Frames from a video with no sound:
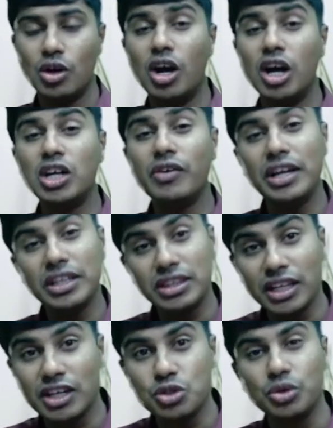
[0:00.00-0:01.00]
On
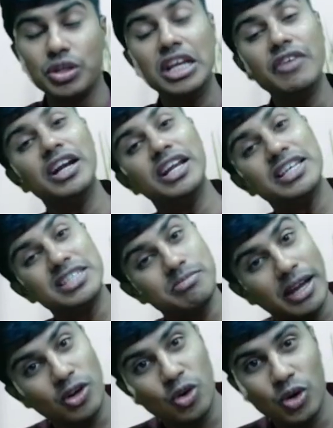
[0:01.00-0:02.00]
twenty-third June, inventory is in
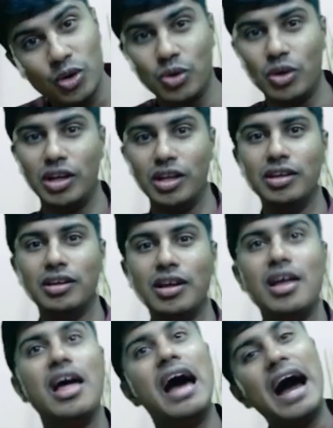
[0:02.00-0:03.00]
my godown only.
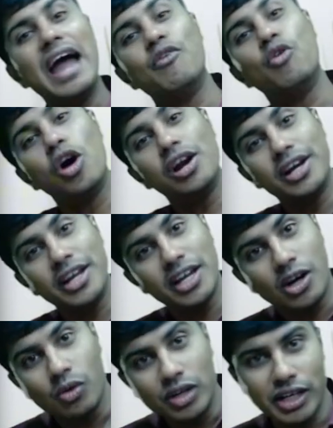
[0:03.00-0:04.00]
I have already
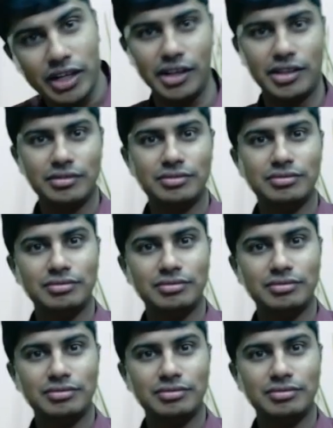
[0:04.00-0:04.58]
counted it.